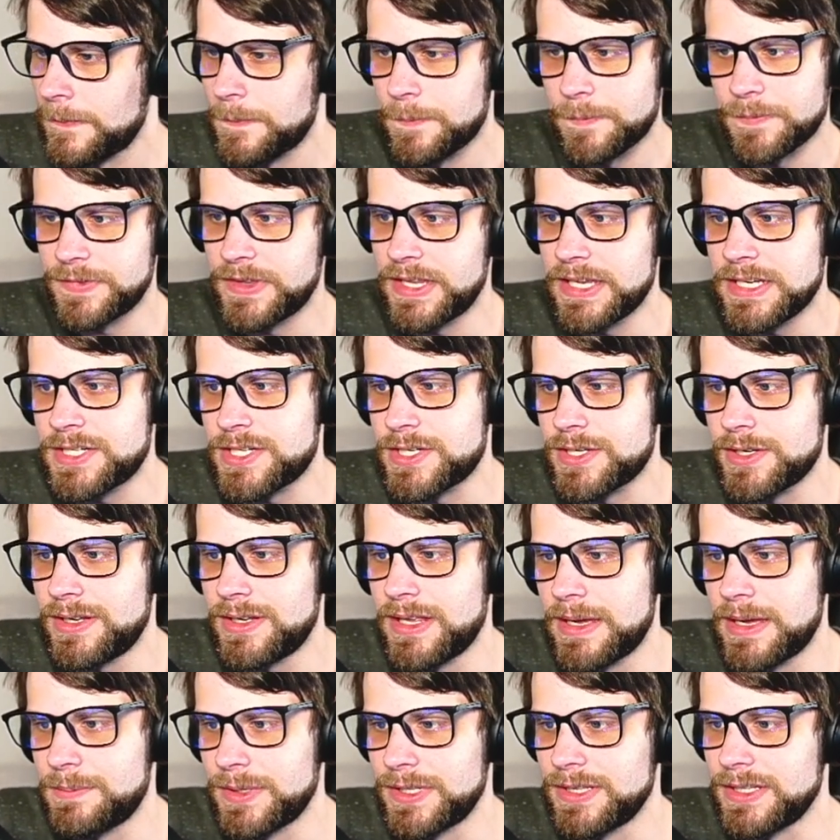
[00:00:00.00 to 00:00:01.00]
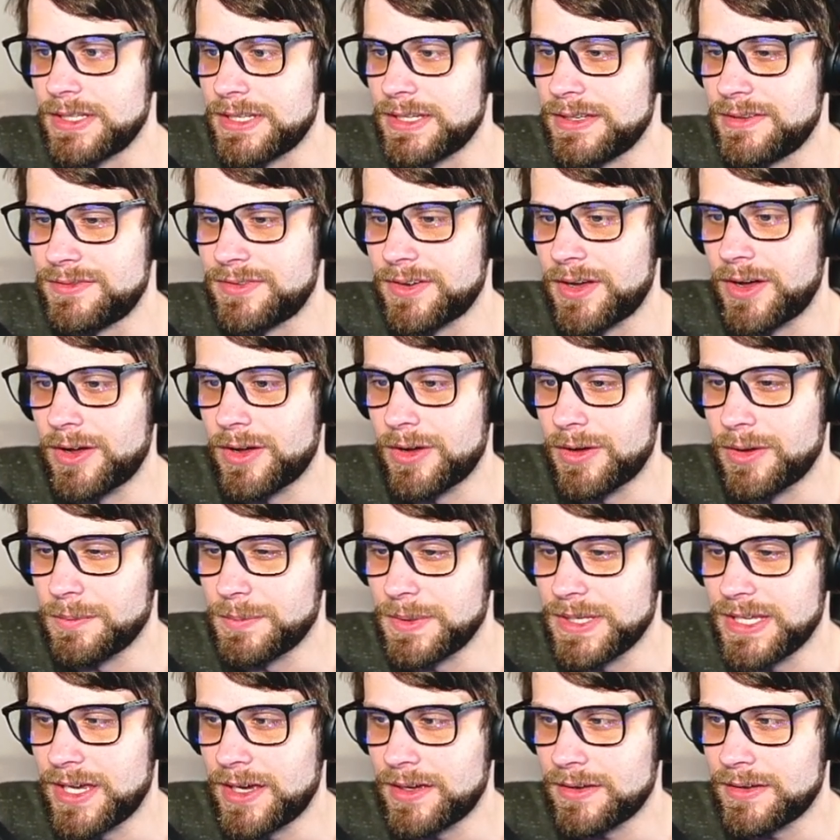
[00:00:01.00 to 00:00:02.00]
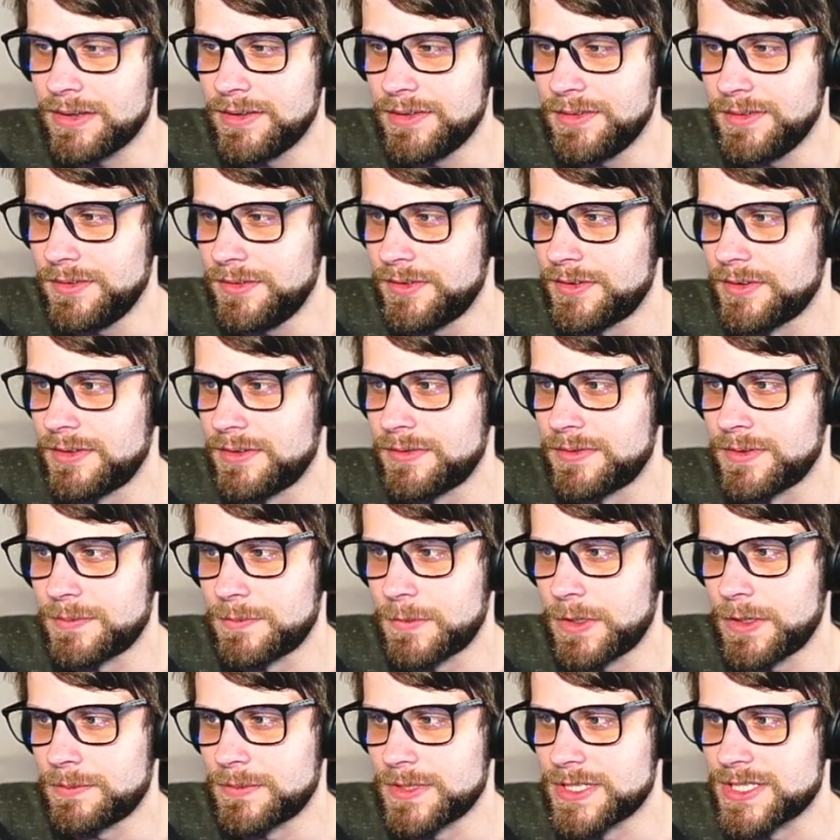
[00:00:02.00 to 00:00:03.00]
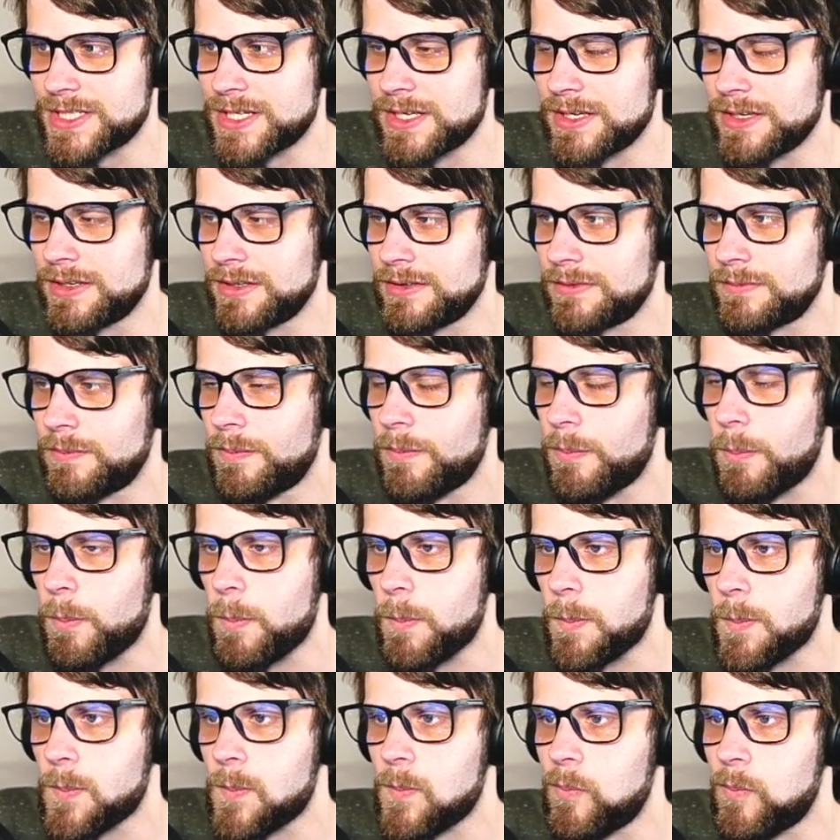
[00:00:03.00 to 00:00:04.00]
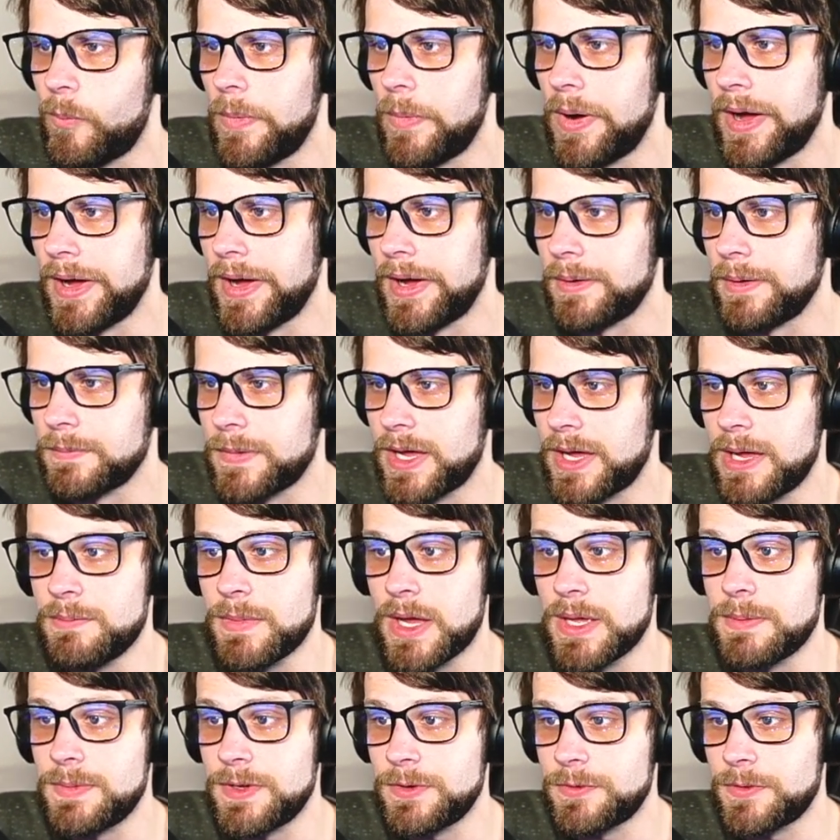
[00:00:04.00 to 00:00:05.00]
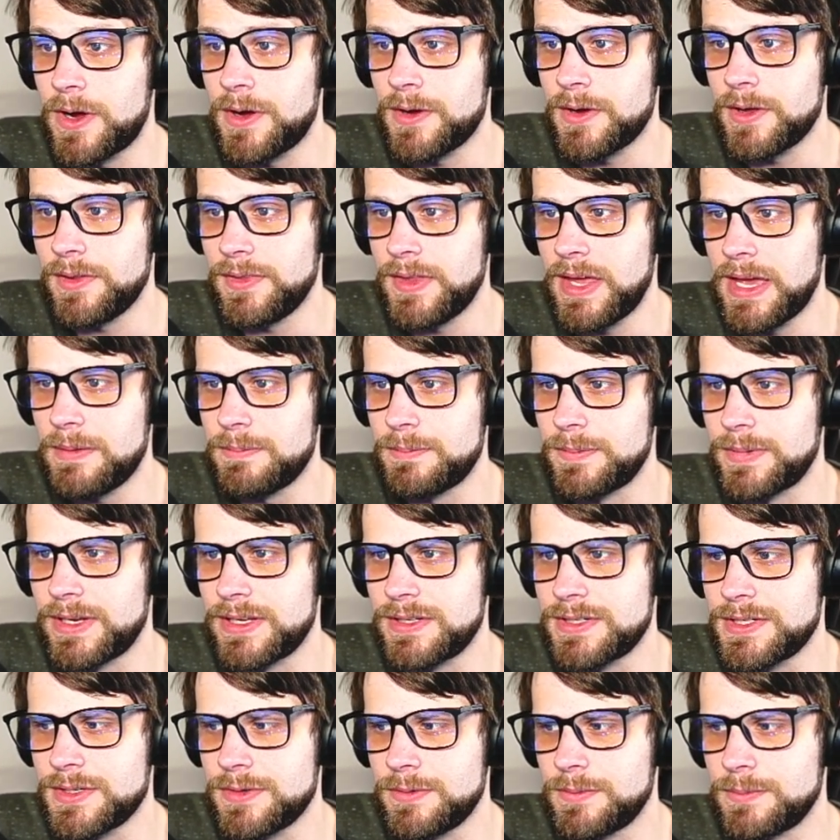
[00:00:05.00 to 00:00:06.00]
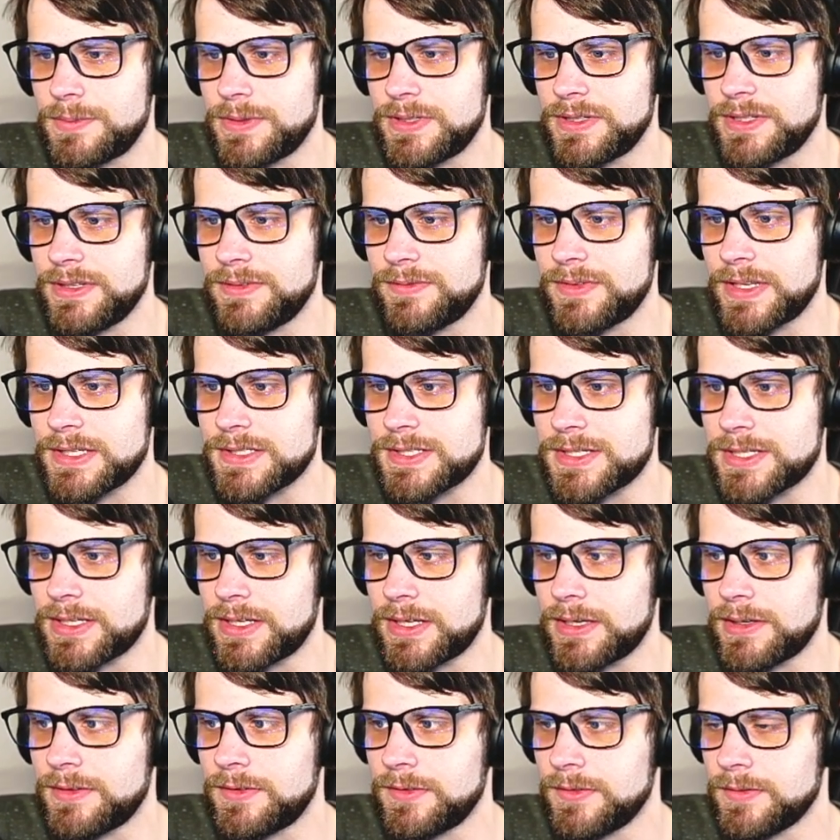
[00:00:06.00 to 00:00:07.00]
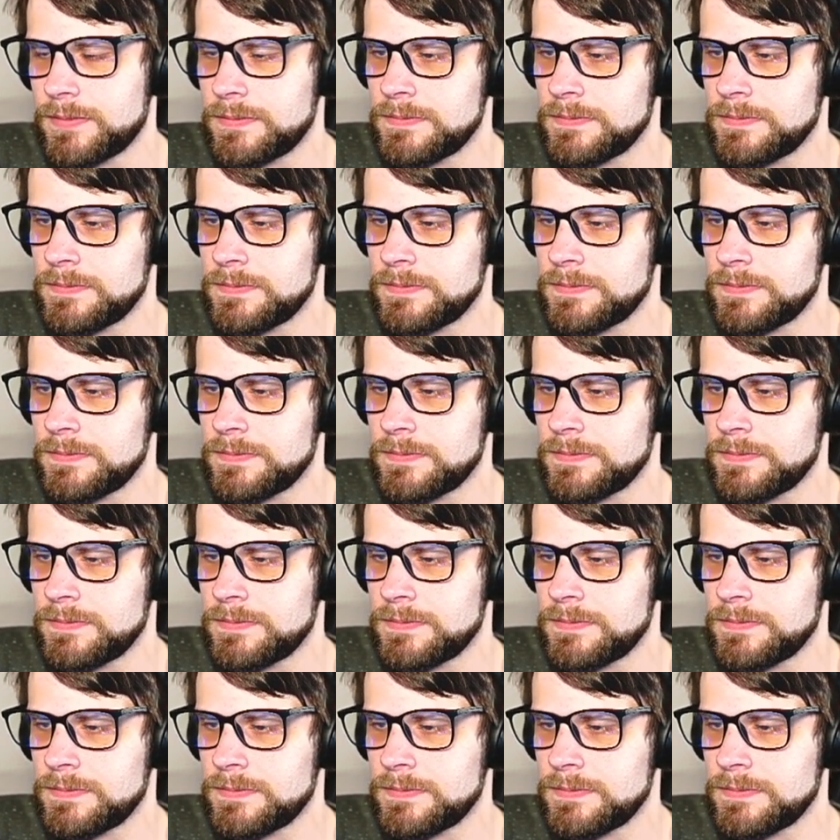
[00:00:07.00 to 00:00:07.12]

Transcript: They should, I believe, all be Ekans, if I'm not mistaken. I might be wrong on that, but I don't believe that's the case.